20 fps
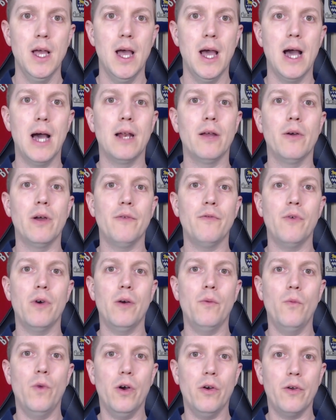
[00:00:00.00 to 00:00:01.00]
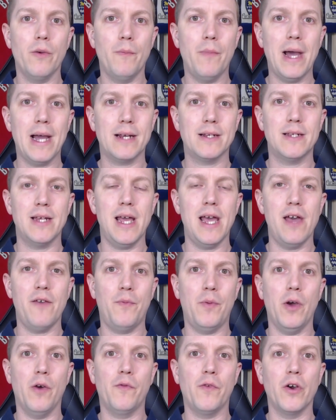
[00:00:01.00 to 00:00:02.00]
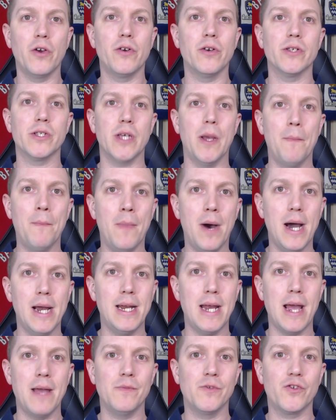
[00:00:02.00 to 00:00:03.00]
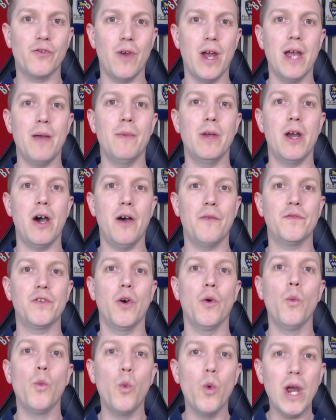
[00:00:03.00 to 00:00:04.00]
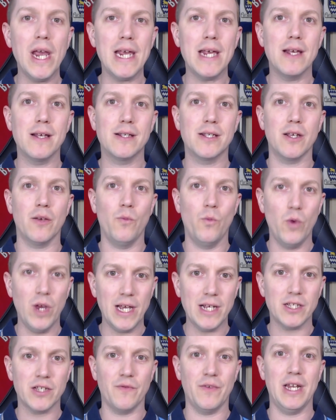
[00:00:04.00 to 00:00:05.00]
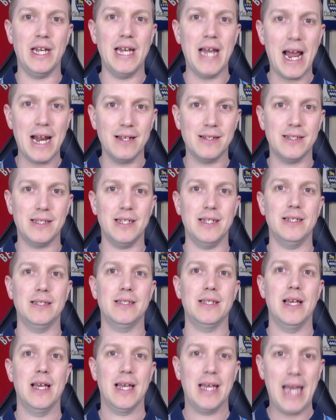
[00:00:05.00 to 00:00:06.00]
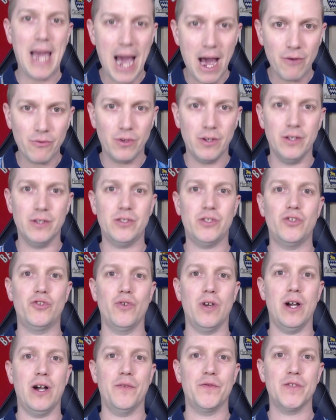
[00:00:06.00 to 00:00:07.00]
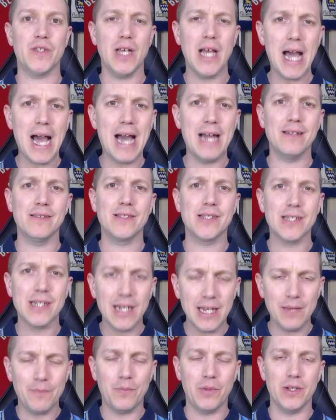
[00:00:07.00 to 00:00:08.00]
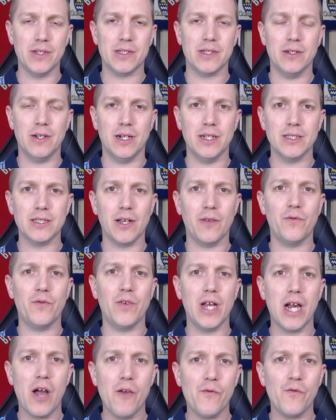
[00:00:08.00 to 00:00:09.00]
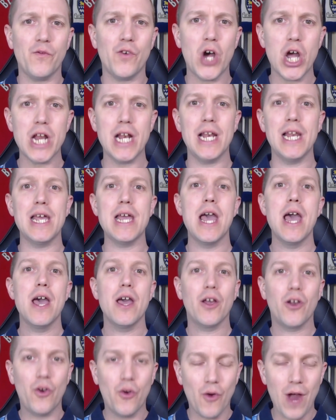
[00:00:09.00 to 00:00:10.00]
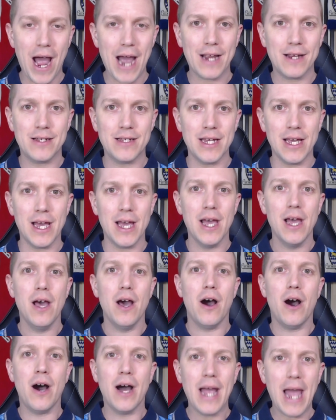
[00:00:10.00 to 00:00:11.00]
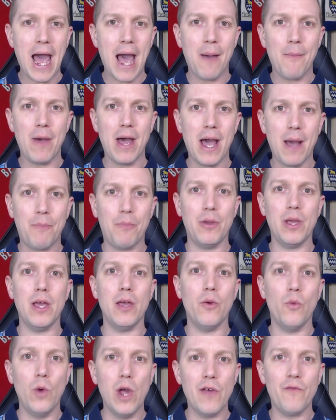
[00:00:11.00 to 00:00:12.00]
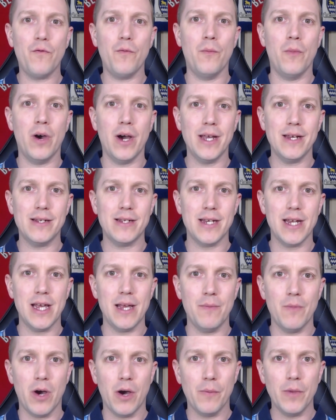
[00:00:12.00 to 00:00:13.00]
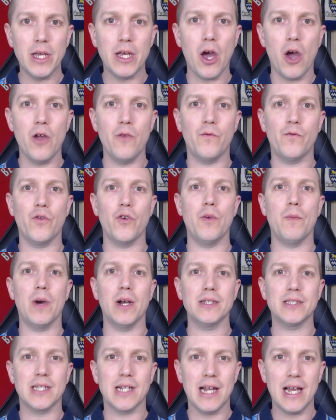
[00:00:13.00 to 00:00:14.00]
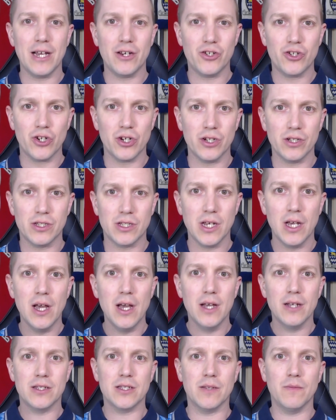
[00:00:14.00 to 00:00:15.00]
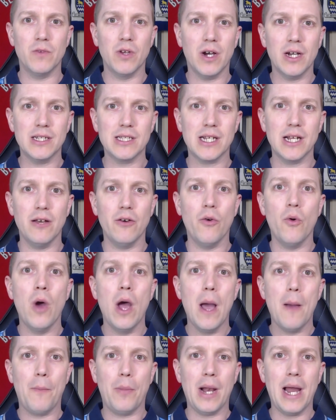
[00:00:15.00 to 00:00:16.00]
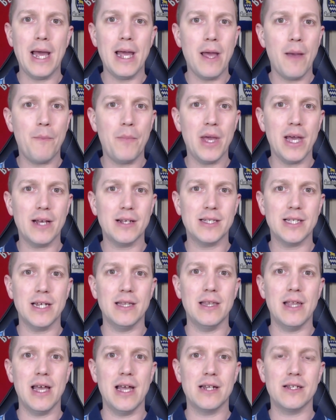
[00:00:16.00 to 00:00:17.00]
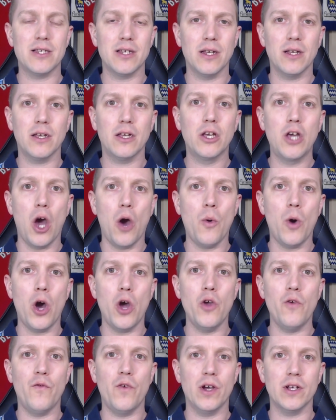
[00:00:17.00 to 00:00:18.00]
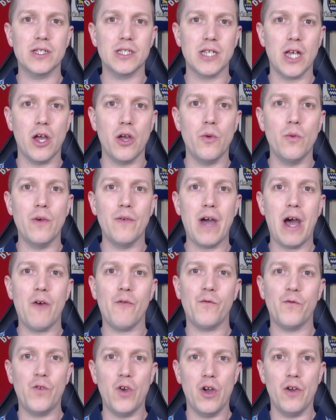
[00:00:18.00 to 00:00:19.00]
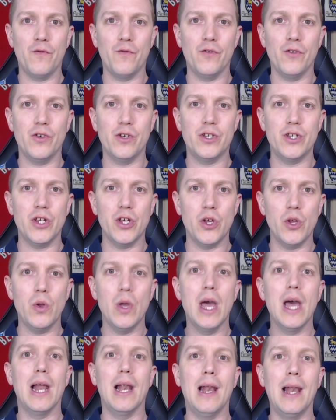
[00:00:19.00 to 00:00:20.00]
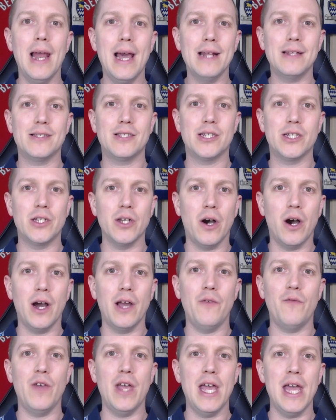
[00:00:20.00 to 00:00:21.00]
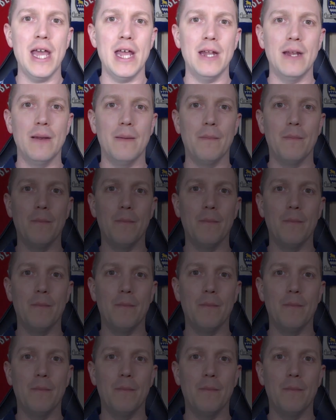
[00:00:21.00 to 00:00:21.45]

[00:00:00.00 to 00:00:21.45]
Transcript: Hello everyone, welcome back to FPL Focus. My name's Graham, and after weeks and weeks of analysis, countless drafts and sleepless nights, I think I've finally cracked it. I am happy with my team. I'll be going through my selections, some nice little player picks in there to go over. So without further ado, let's dive in.